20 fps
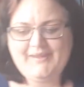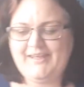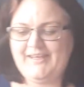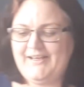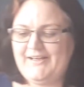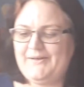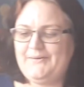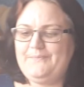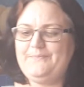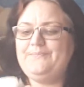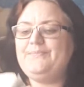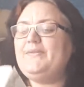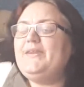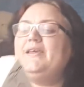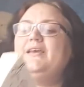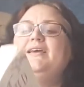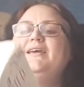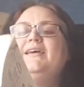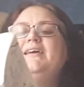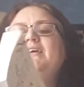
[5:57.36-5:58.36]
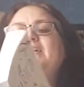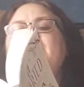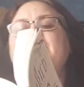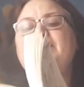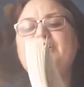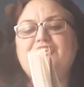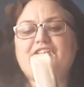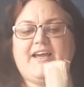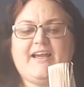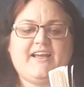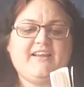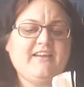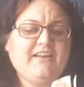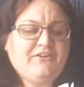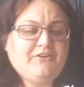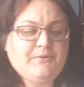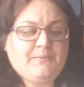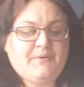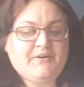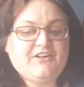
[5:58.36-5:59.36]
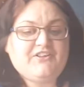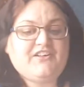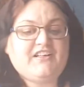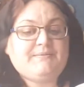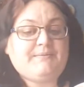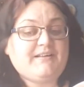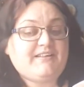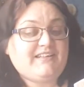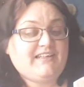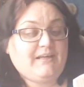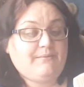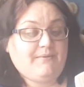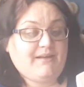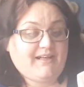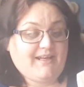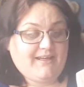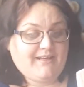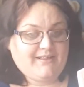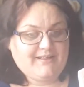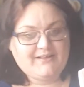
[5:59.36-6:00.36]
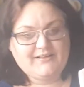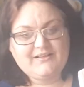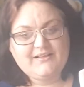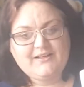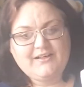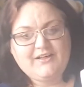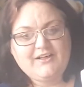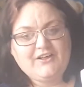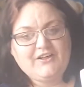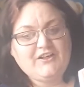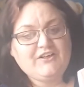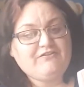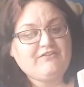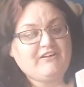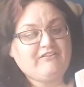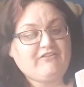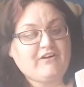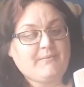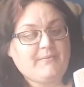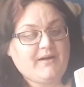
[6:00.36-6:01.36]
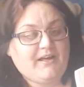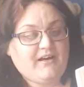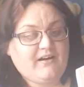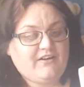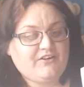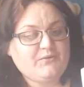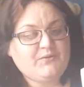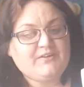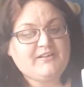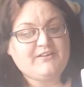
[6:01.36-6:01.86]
Here you go. Dear Jack, I need to apologise about seeing me naked. You really gripped my ass.